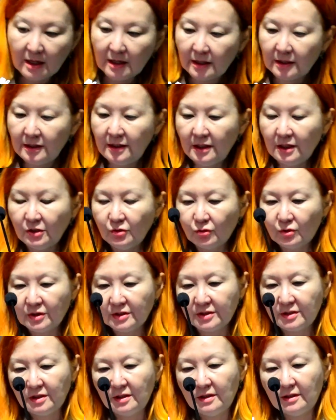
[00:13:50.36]
Here you can
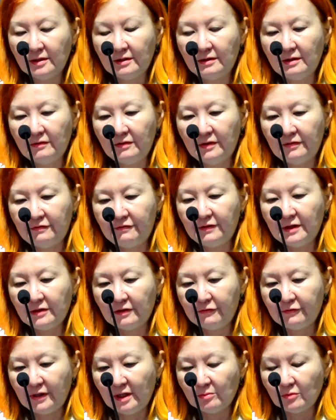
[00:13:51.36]
see the
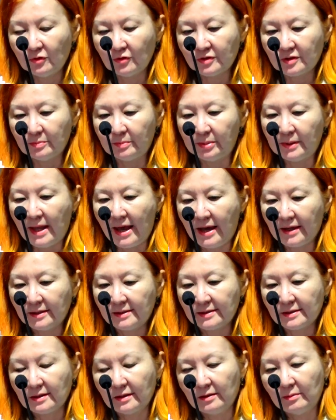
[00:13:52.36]
very famous
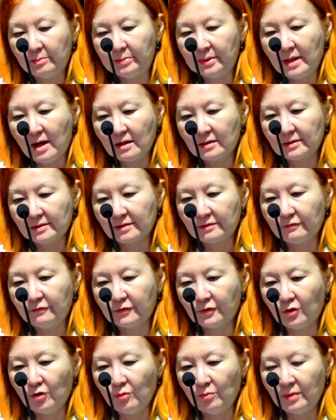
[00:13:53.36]
plaques
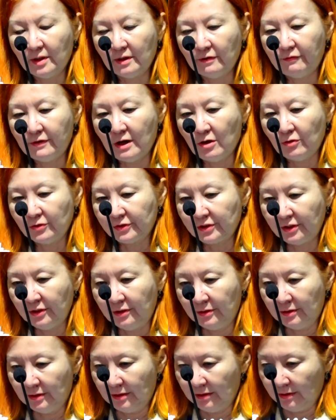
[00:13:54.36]
from found
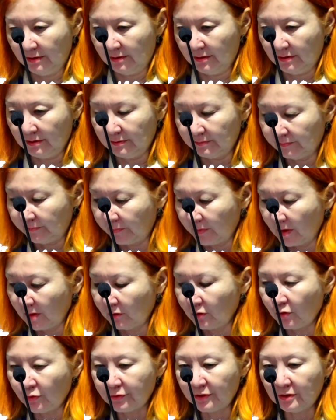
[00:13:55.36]
in
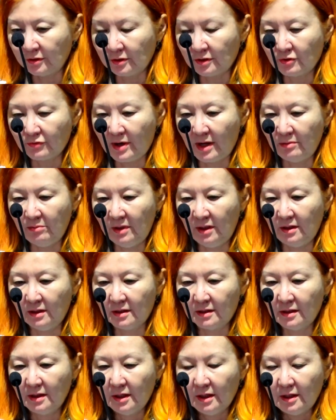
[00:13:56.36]
northern
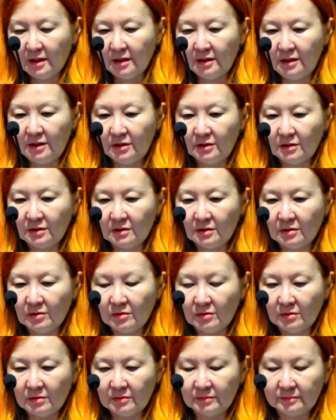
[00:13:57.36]
Crimea, in
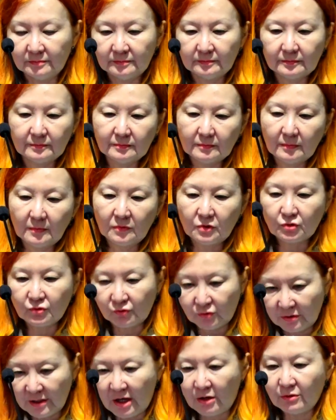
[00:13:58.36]

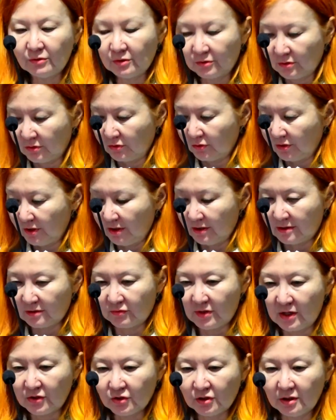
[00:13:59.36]
now today it's
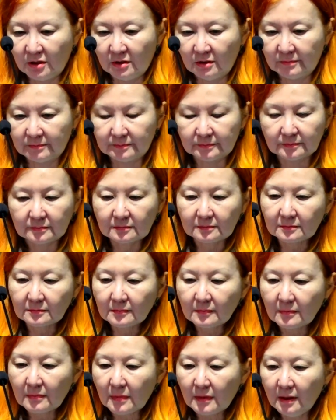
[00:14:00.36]
Russia,
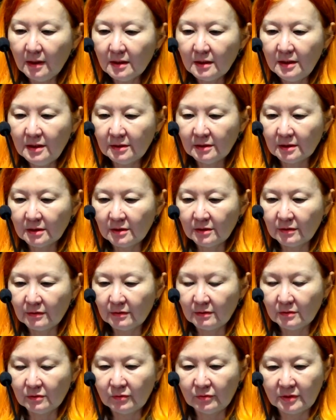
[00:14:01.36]
in
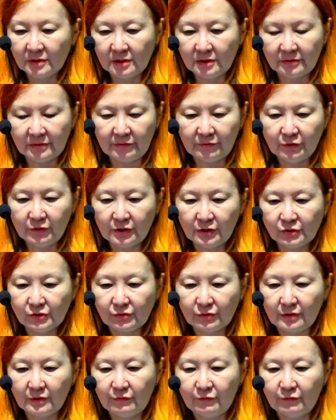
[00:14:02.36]
referring to the